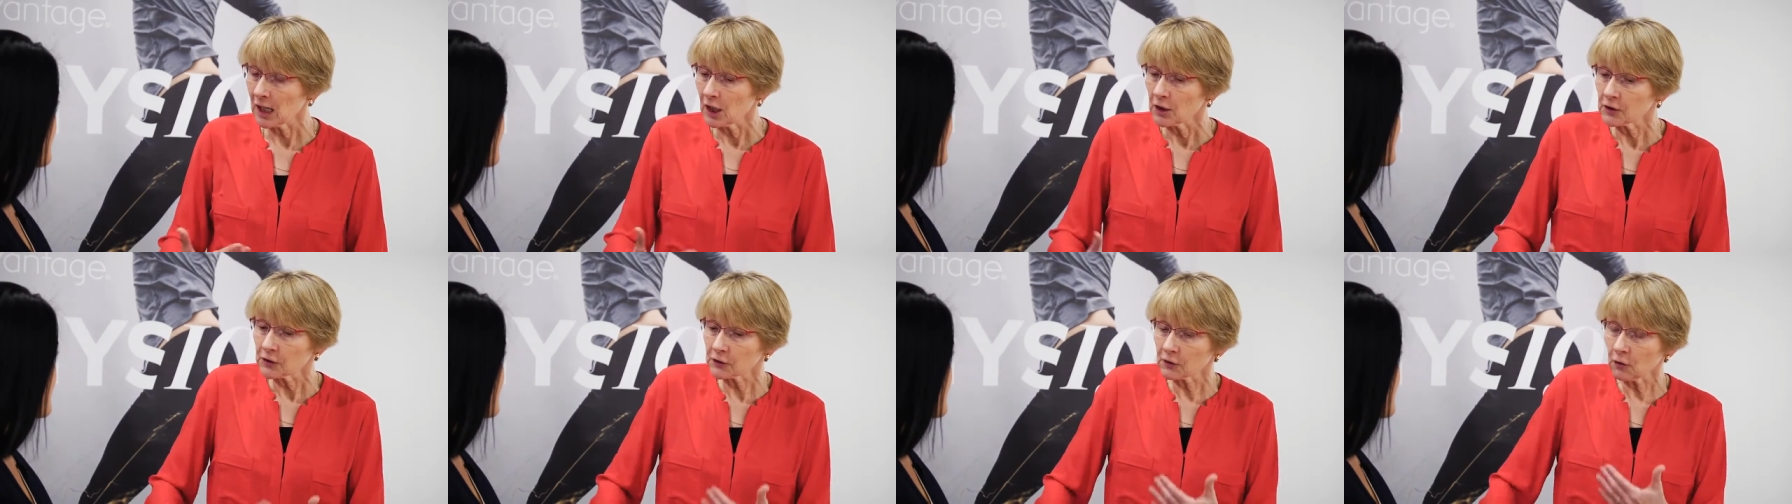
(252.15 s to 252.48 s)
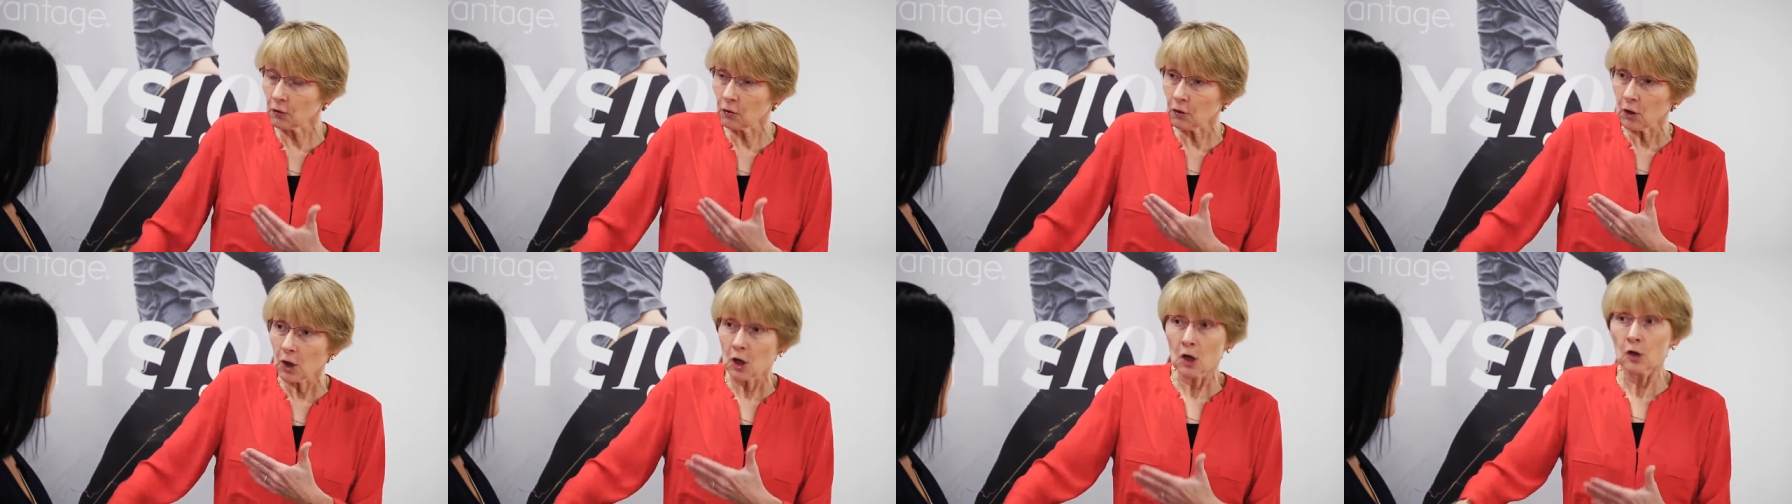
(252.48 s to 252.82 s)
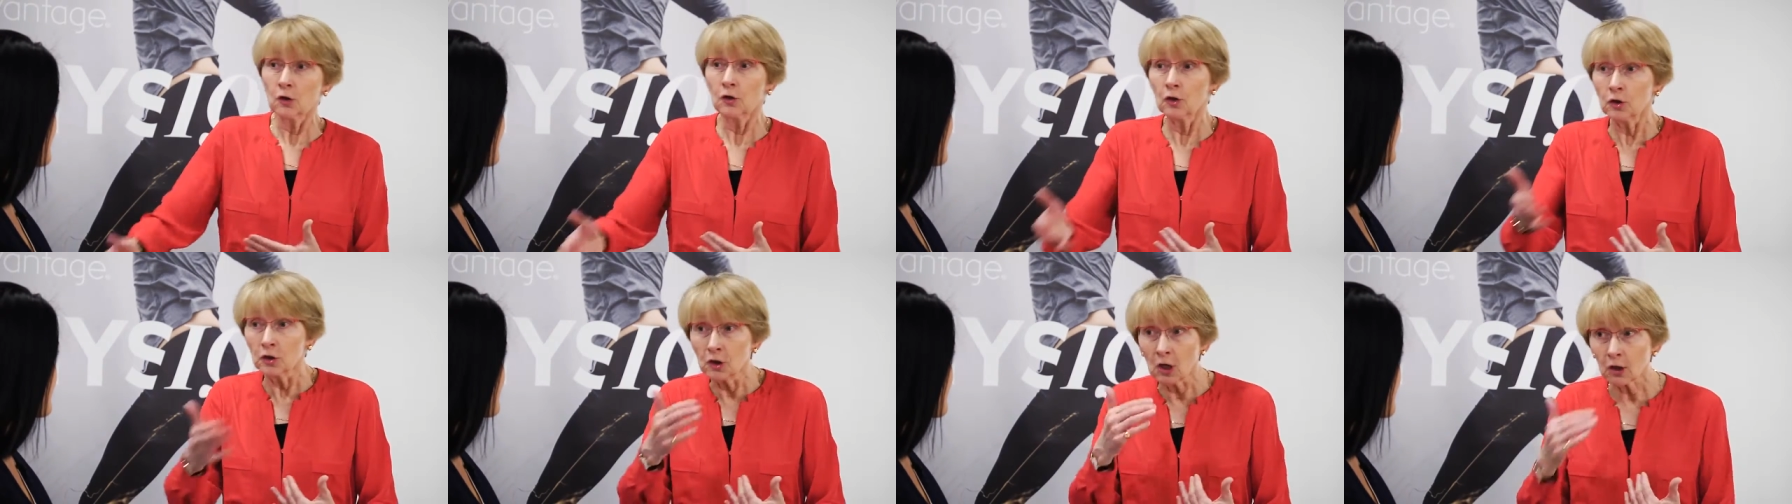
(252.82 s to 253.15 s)
So
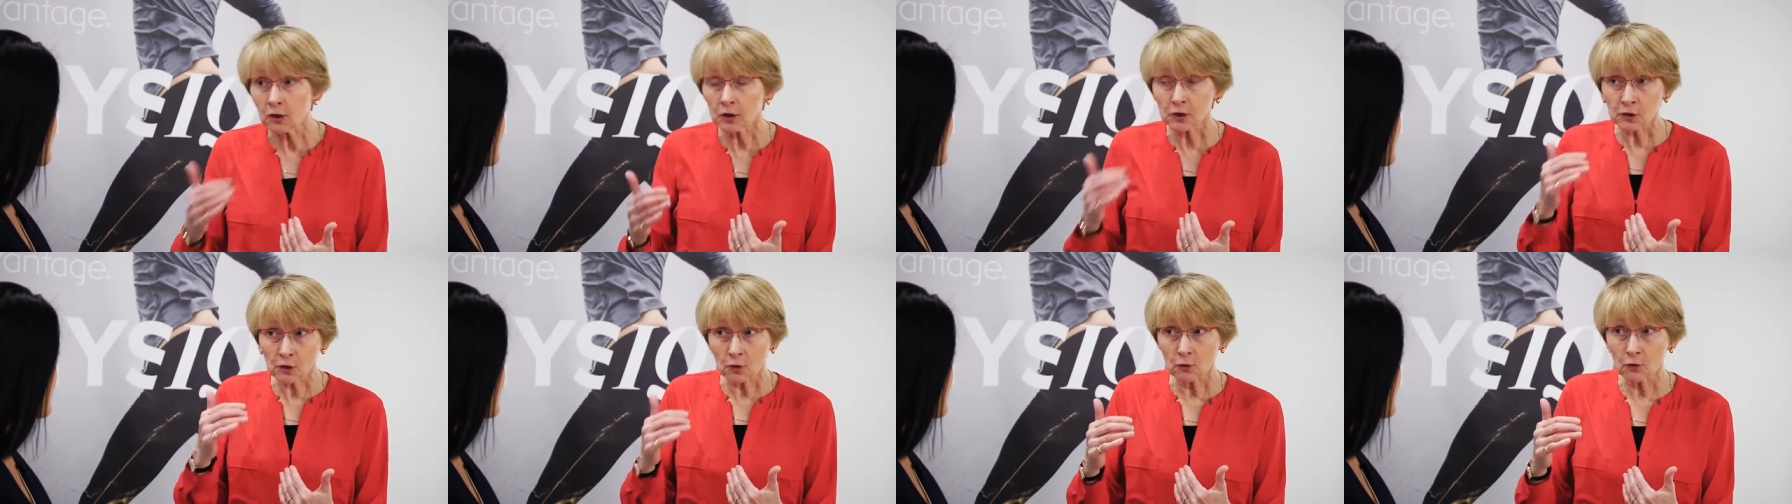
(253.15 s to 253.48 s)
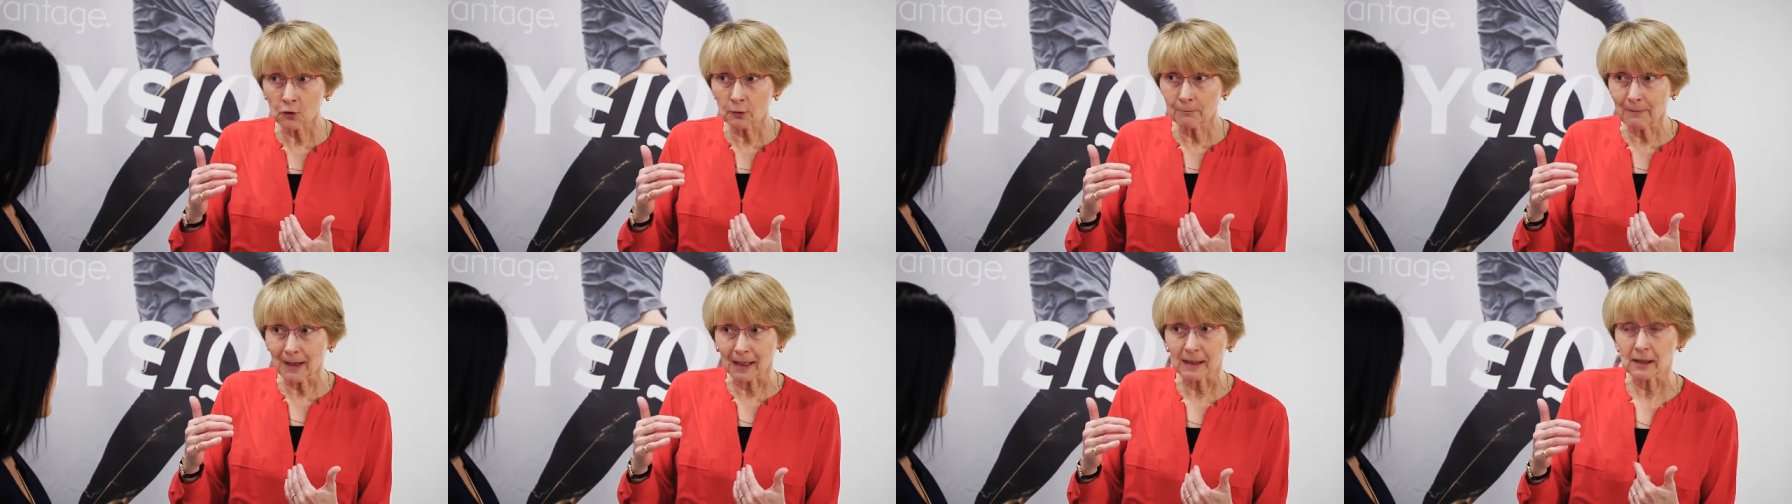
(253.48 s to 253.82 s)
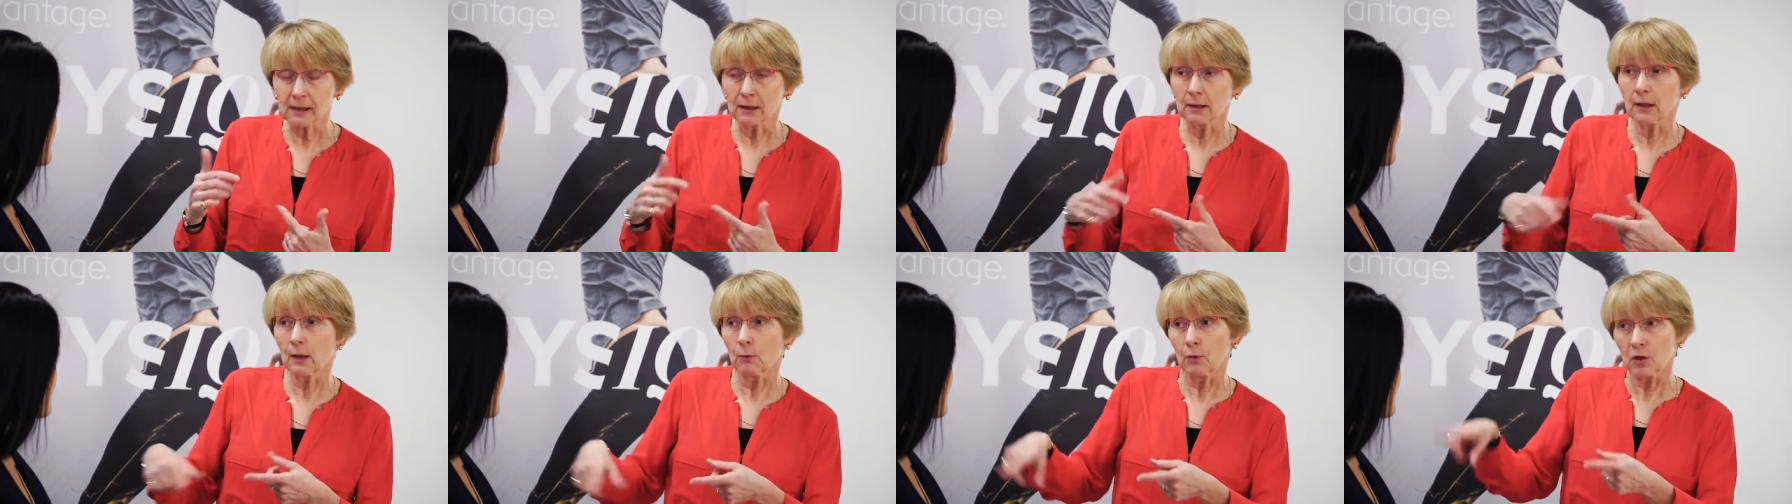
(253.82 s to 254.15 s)
the not so good
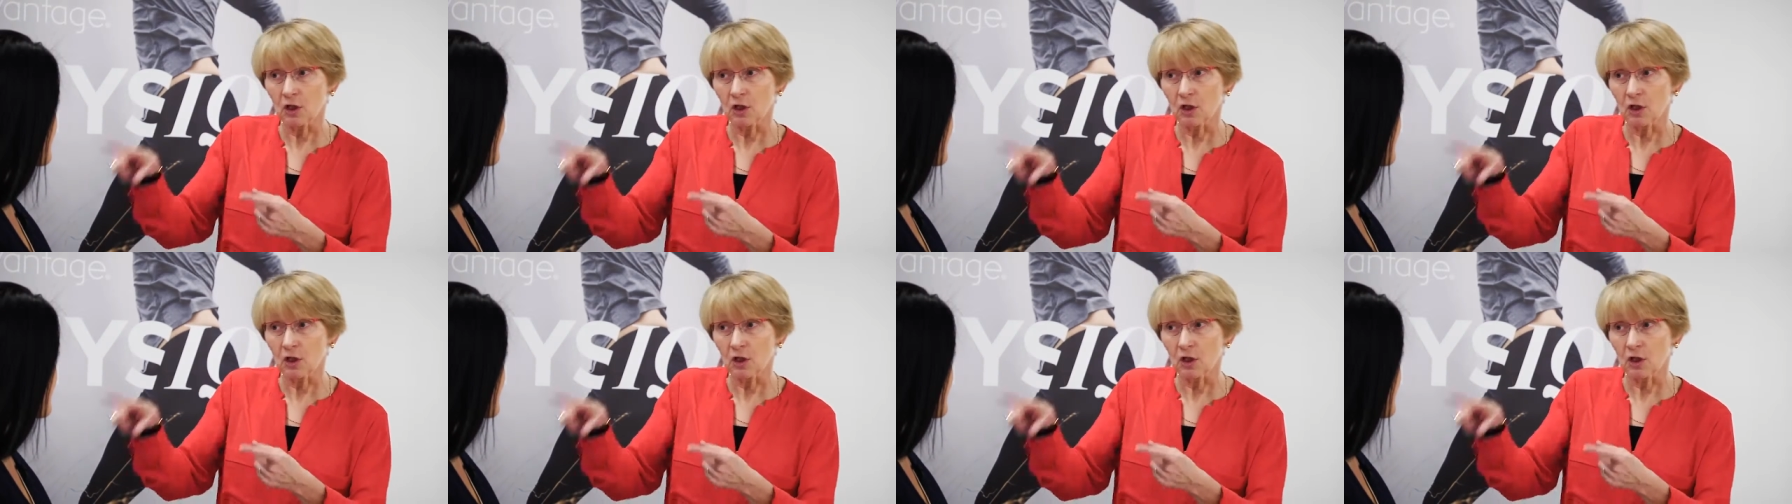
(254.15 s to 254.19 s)
bacteria,